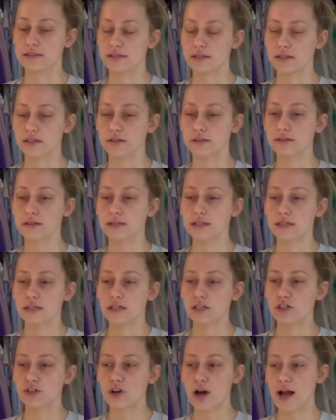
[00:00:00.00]
too.
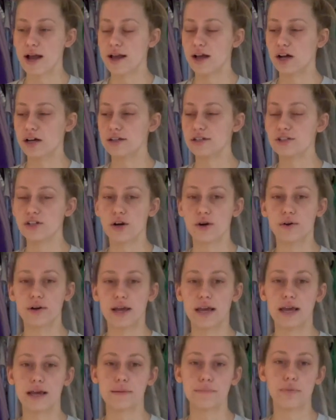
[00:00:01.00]
Try on,
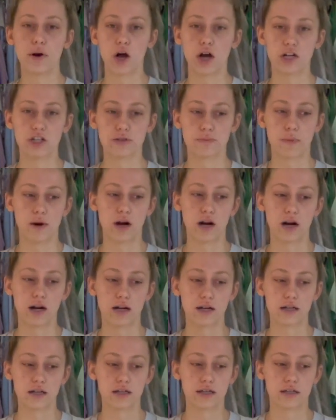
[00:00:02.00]
donate,
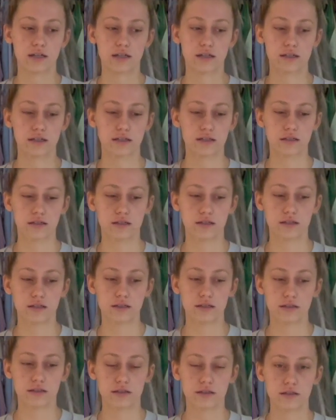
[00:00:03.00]
Poshmark,
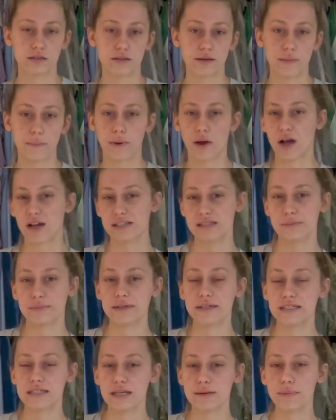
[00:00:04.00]

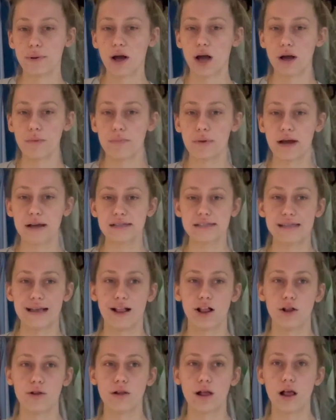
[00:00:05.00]
possibly Depop. I
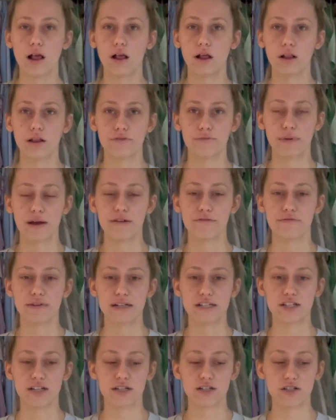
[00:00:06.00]
sell all of my
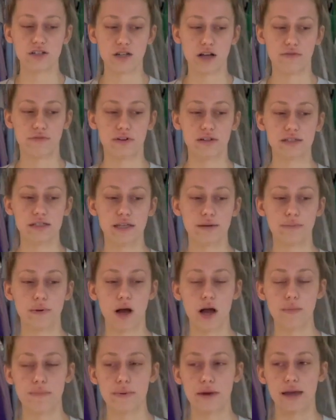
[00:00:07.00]
vintage stuff on
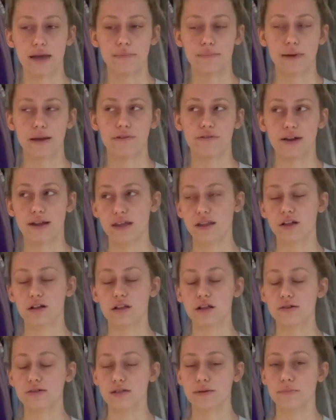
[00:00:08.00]
Depop and my regular
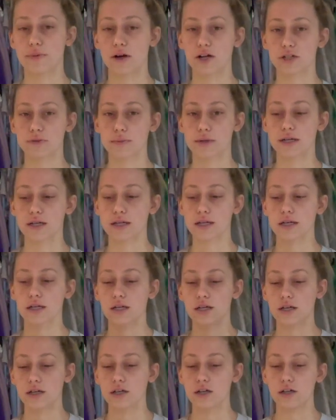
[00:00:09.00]
clothes on Poshmark.
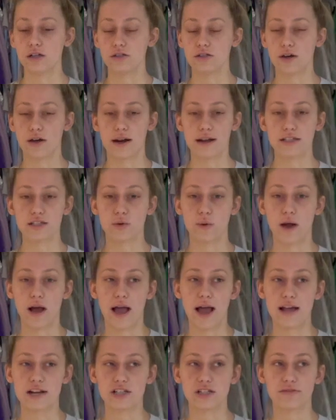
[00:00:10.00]
Don't ask
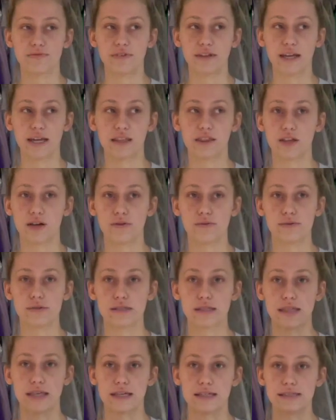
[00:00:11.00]
why, I just feel like those
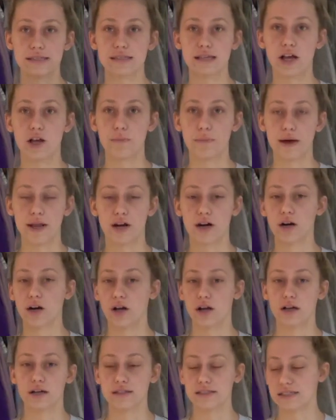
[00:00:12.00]
things sell better
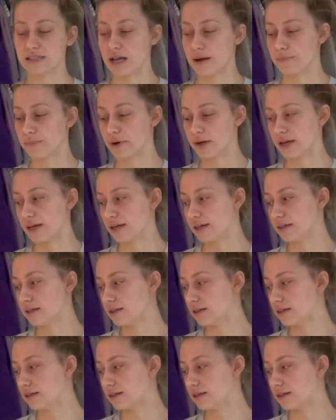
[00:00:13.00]
on separate